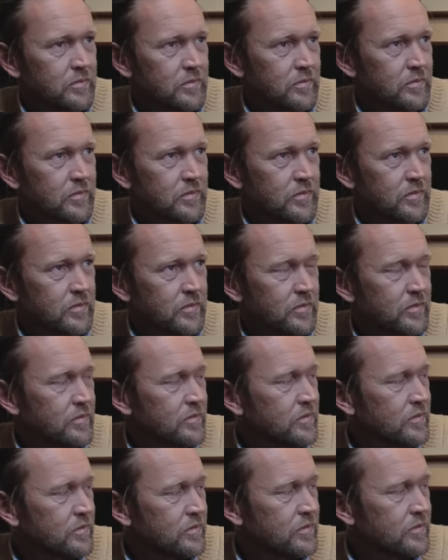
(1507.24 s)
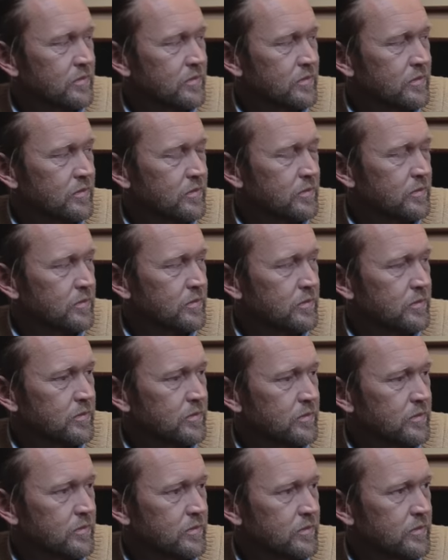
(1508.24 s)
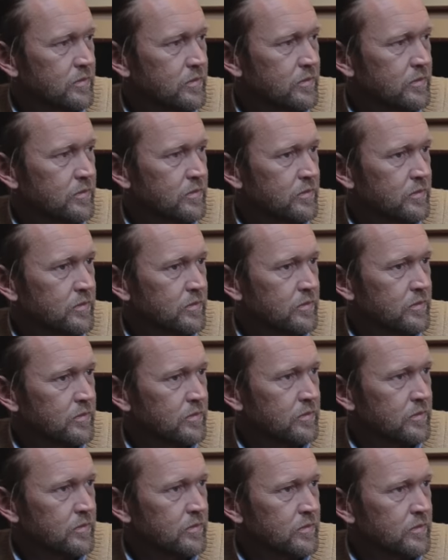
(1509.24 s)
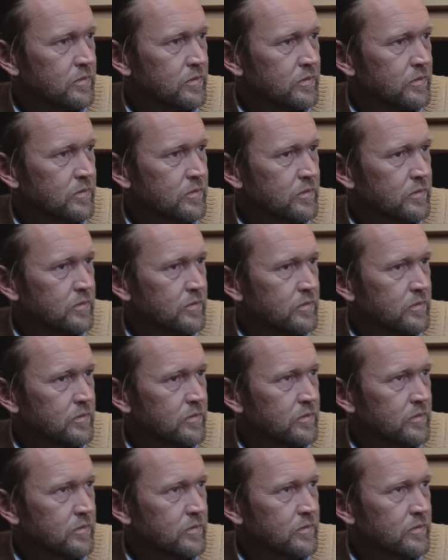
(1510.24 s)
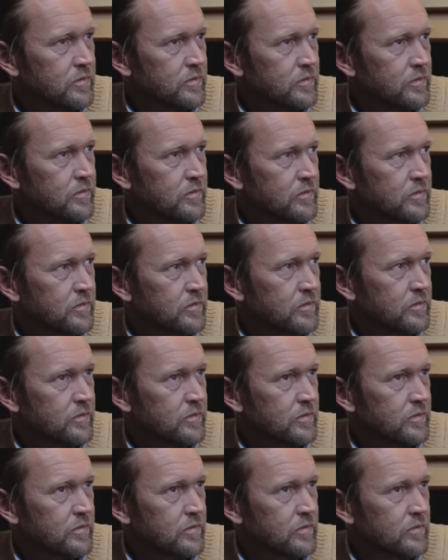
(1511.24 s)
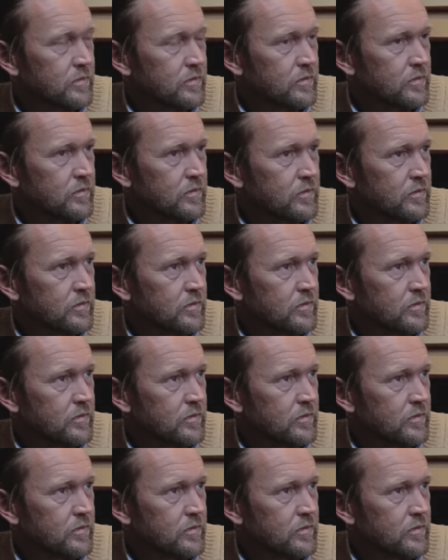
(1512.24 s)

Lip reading: (silent)